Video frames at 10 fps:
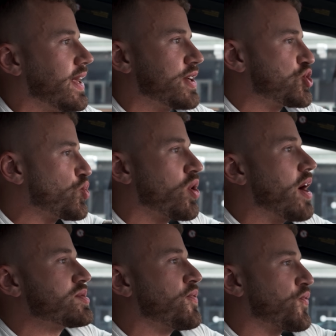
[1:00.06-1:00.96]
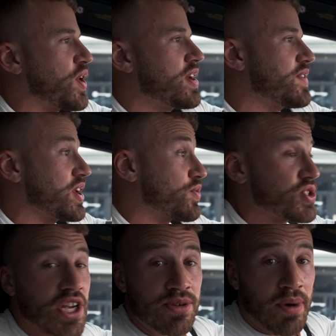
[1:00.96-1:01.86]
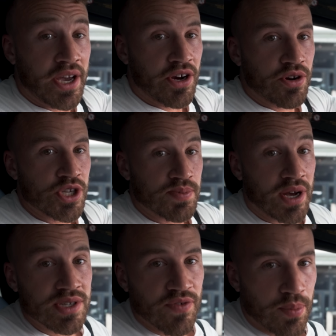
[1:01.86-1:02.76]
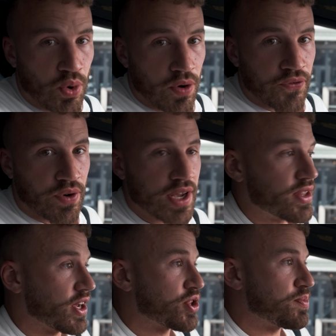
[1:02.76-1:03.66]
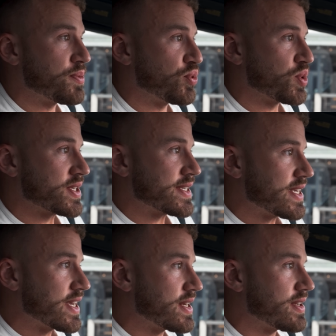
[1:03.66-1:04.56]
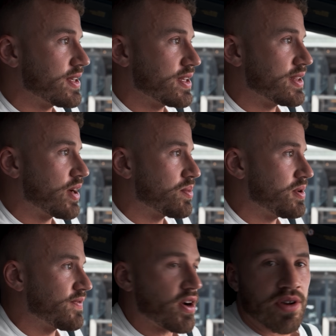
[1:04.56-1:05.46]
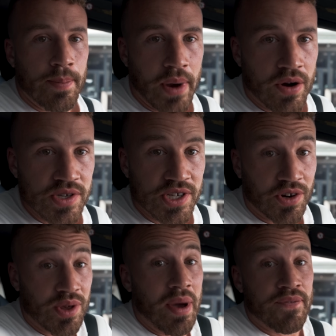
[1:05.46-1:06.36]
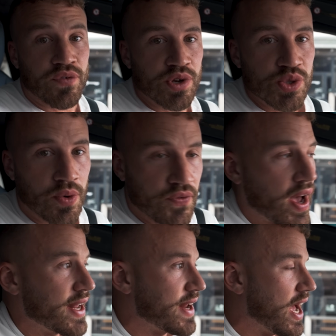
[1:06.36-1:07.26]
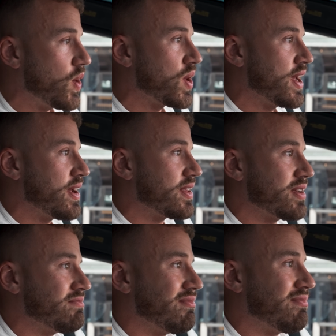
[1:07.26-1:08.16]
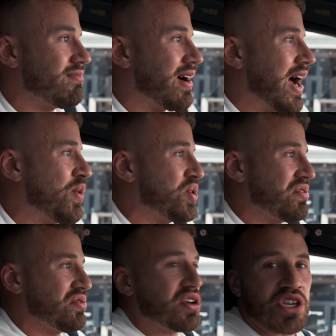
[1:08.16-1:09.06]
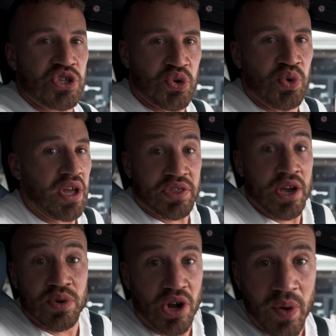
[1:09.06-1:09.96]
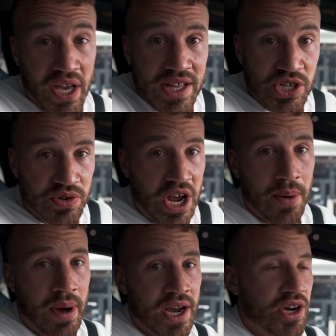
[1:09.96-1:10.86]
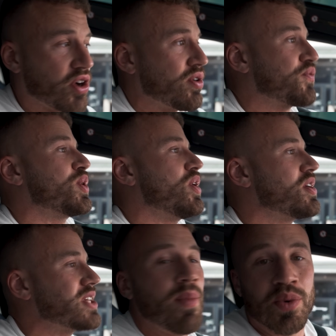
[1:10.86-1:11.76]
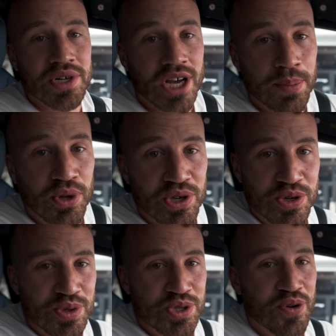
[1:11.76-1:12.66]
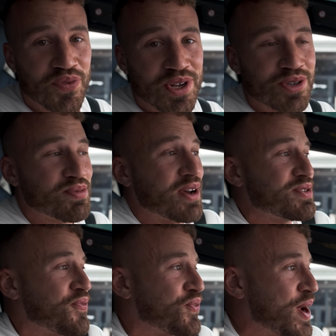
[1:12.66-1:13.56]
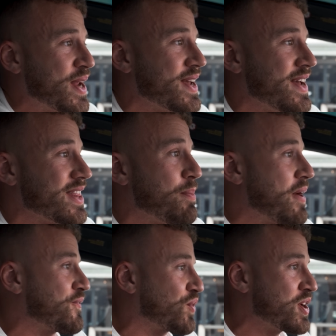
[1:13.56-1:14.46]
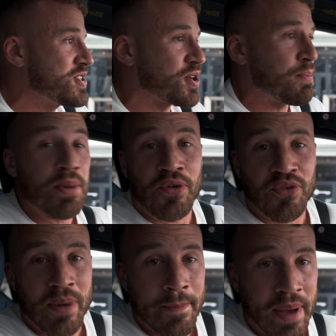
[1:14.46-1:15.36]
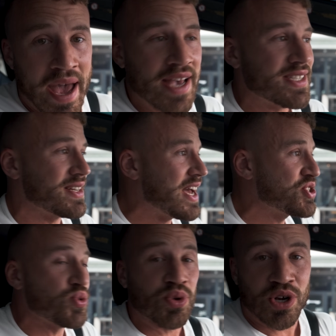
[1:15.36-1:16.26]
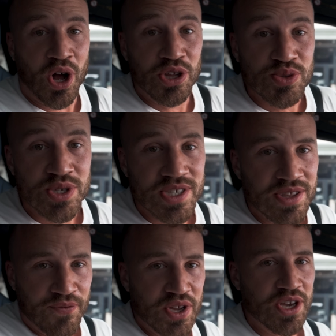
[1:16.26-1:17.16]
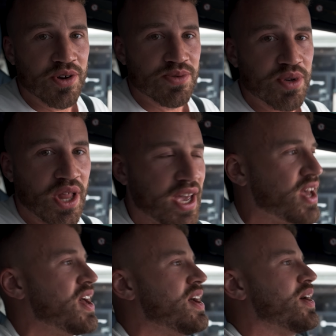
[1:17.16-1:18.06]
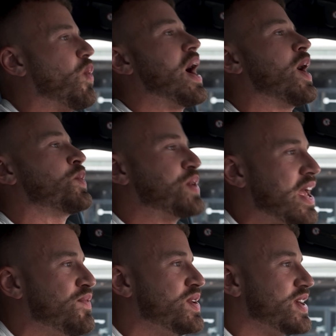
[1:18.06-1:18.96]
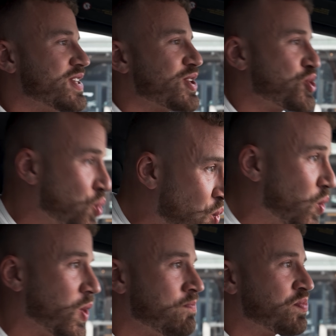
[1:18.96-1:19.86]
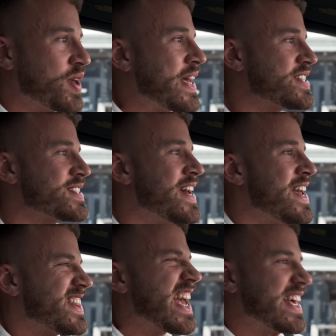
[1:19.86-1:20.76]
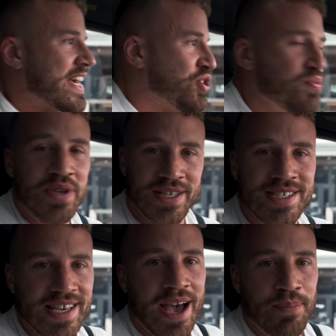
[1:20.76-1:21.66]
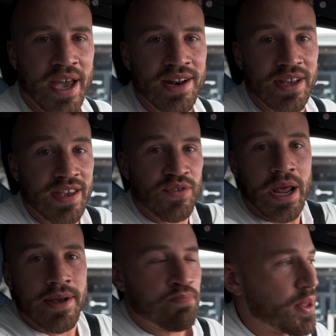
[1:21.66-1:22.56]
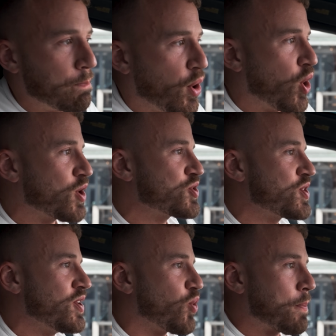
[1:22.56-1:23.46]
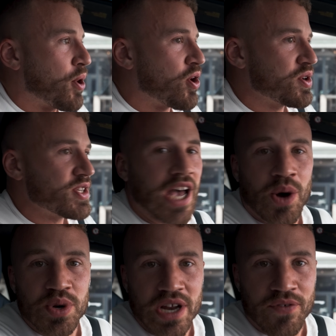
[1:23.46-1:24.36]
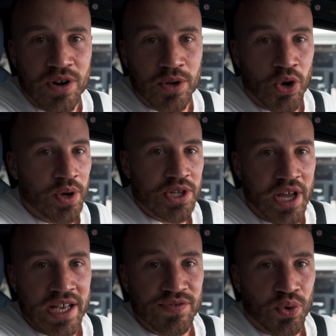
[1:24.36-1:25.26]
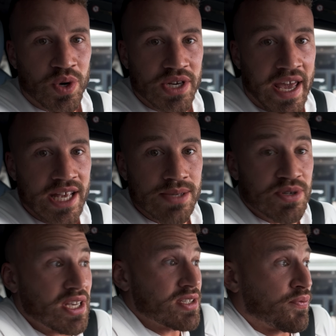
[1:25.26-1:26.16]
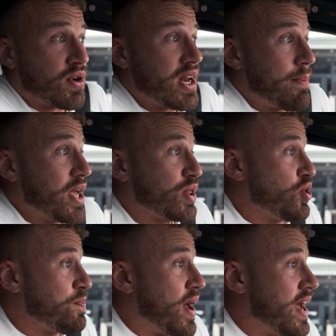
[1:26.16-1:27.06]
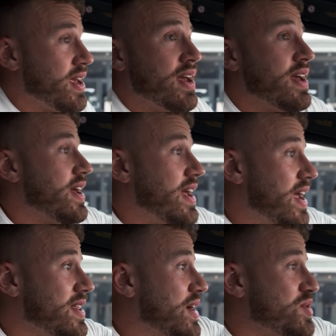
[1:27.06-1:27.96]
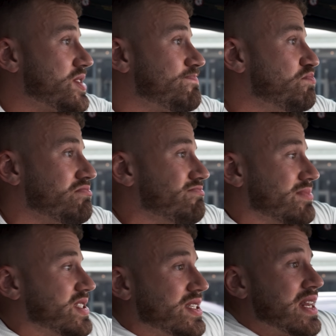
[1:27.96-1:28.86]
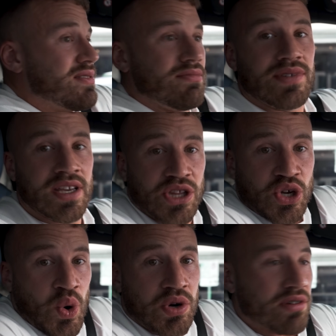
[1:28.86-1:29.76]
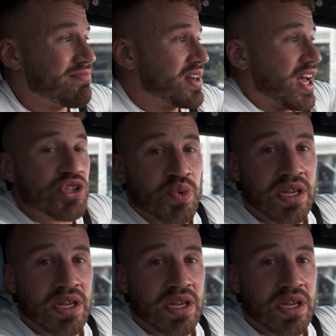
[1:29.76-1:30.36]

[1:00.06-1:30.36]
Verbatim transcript: Like, sure, I was afraid of getting rejected by girls, but I was even more afraid that other people would see it, and then that would be very embarrassing, or that my friends would find out, and then I wouldn't look as cool. Like, they would know I got turned down by a girl. For a long time, I wanted to upload YouTube videos, but I was afraid that my friends or people from my past in high school or college would see the videos and be like, wow, David is a tool. And that killed me inside, man. Even at bars or parties, I would never go on the dance floor and dance because I was afraid I might look bad, and then I would just sit in the corner and not do